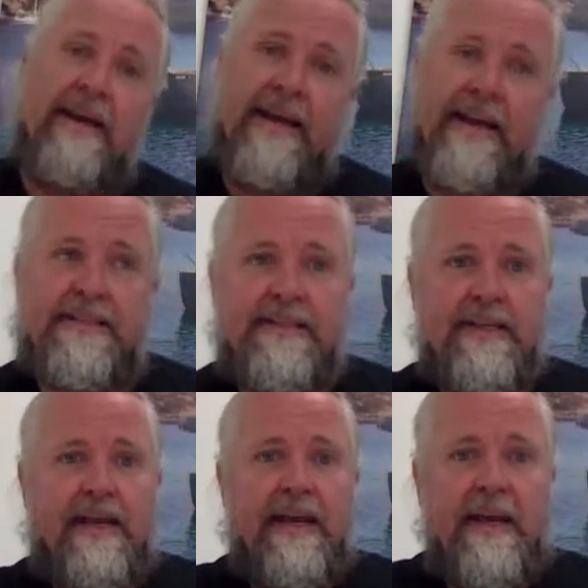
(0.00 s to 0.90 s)
It's
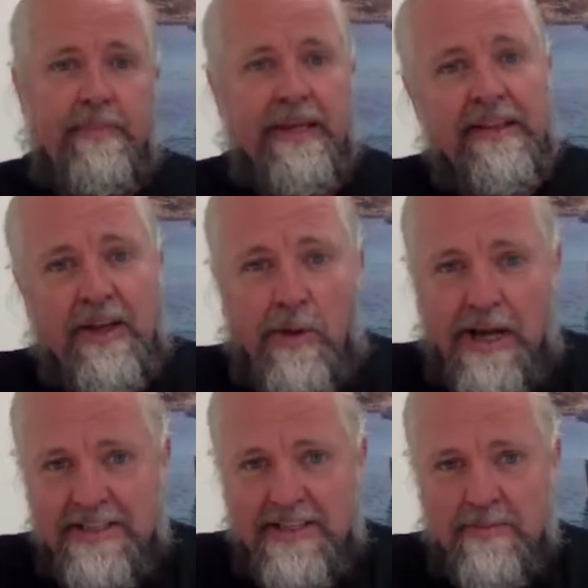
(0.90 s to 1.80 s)

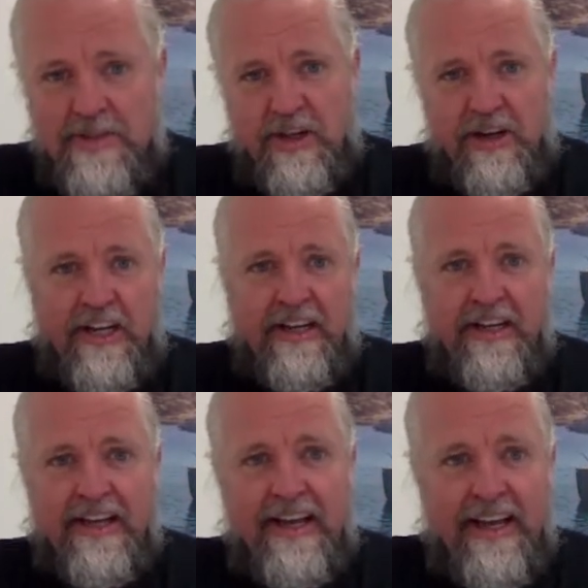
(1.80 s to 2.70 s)
been quite some
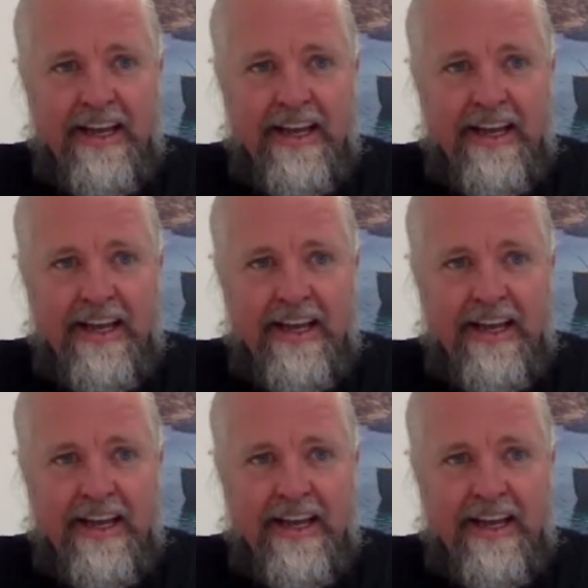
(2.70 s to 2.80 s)
journey.